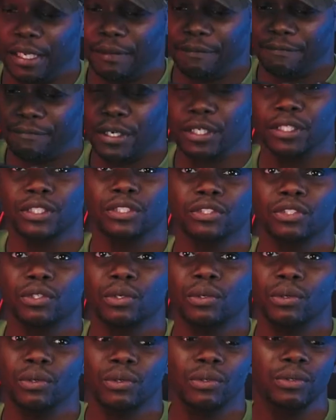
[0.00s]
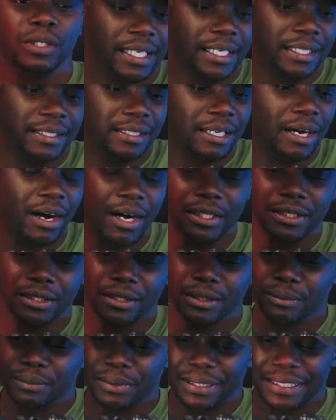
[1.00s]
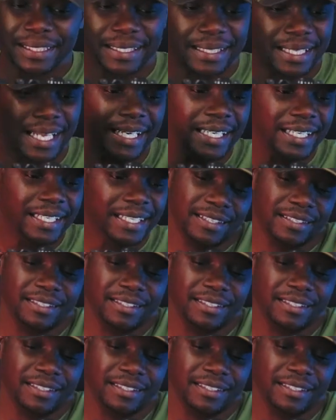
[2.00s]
It functions cool. It's awesome. It's light.